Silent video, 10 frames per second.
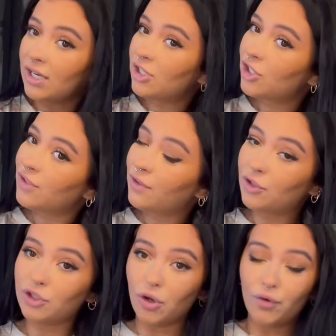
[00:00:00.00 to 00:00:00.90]
And it just
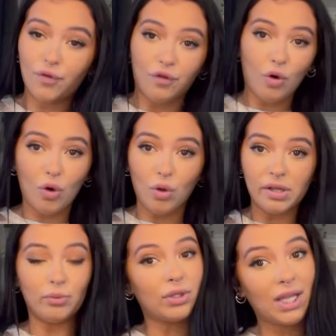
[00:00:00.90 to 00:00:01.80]
feels so full
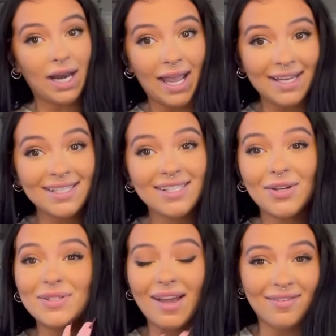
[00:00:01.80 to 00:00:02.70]
and really nice.
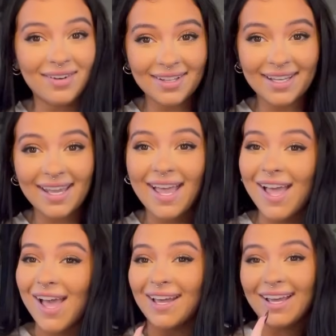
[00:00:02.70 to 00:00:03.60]
So definitely
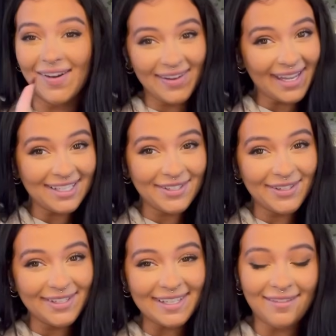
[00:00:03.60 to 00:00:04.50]
go and get
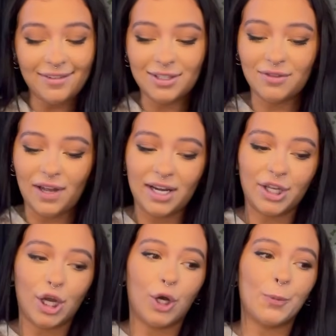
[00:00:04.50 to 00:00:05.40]
yours at
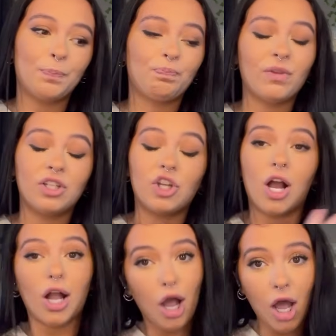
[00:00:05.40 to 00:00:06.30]

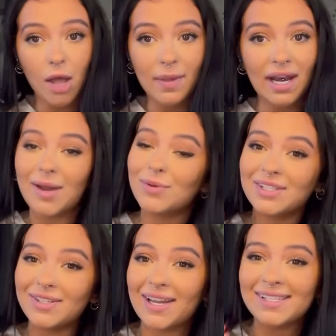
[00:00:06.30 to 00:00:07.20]
feeldivineco.com, and I will
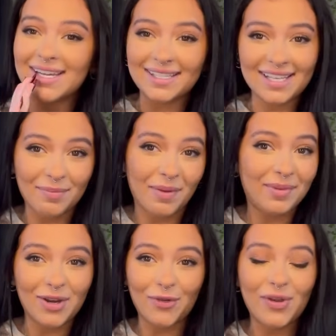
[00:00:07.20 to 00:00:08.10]
see you guys next time. Let
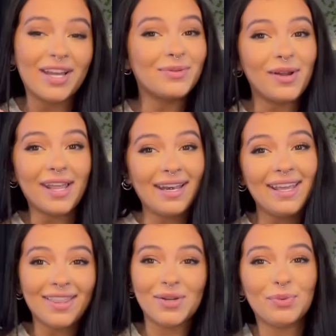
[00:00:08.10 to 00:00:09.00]
me know if you guys want
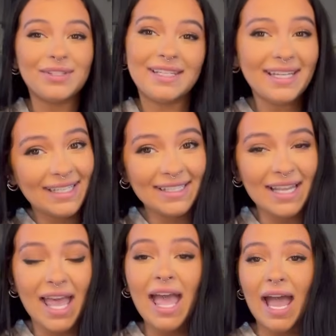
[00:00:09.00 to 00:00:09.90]
any other routines.
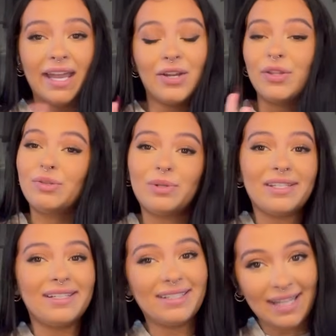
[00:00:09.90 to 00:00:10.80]
I know this was
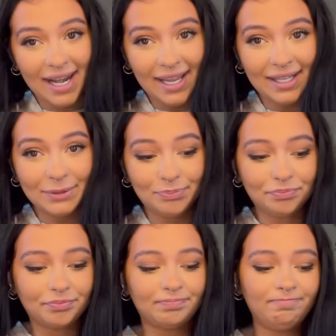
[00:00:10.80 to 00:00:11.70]
an aesthetic.
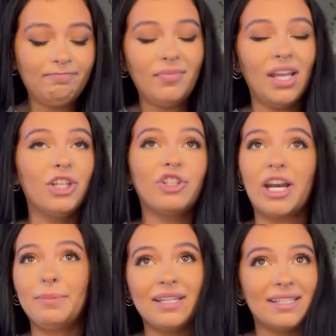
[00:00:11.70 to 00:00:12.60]
I try
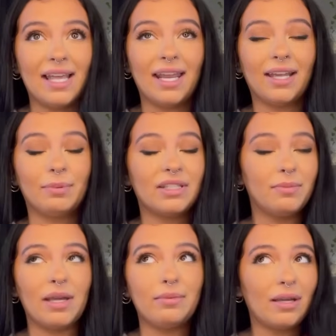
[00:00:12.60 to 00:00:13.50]
to be aesthetic, but
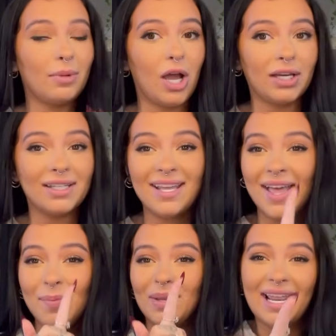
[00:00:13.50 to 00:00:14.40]
sometimes I'm not.
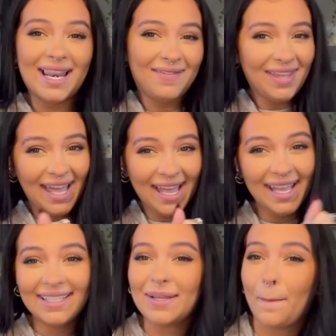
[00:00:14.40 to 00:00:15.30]
But I love you
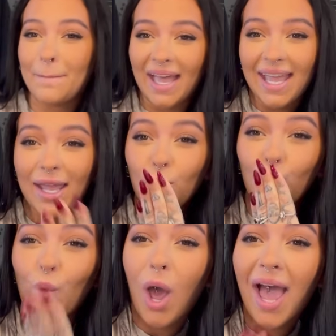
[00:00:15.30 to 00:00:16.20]
guys. Bye.